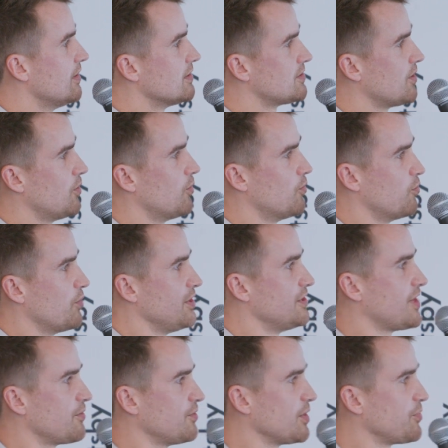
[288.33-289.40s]
So we
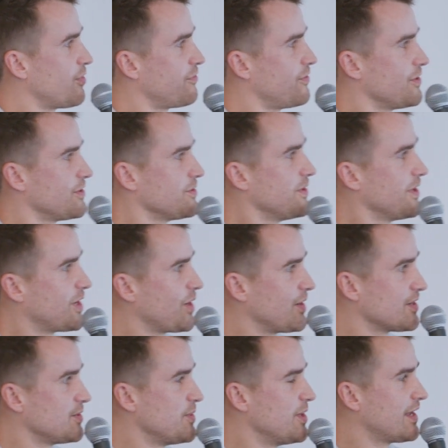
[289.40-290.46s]
generally prefer to
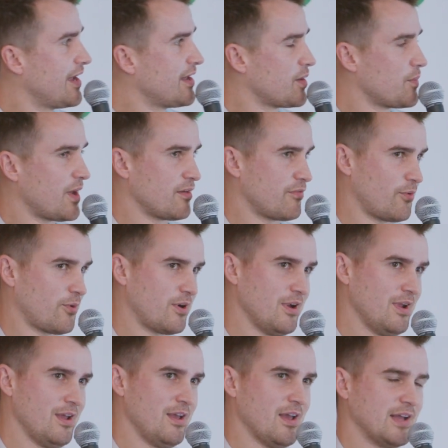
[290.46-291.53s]
kind of communicate in metaphor.